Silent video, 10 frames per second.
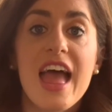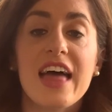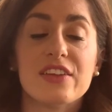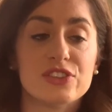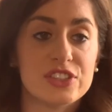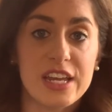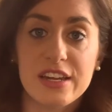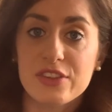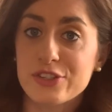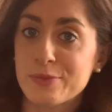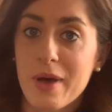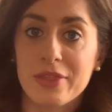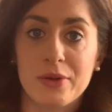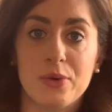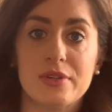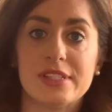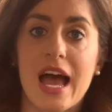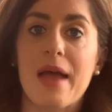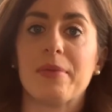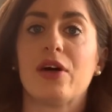and they're staying in their spot the whole
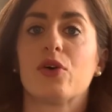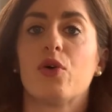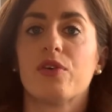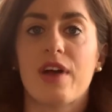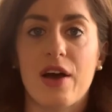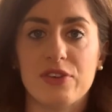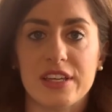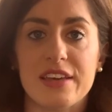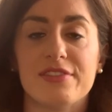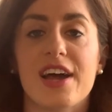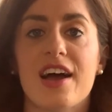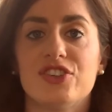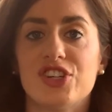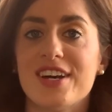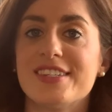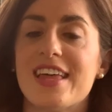time, and I'll go around and give gotchas,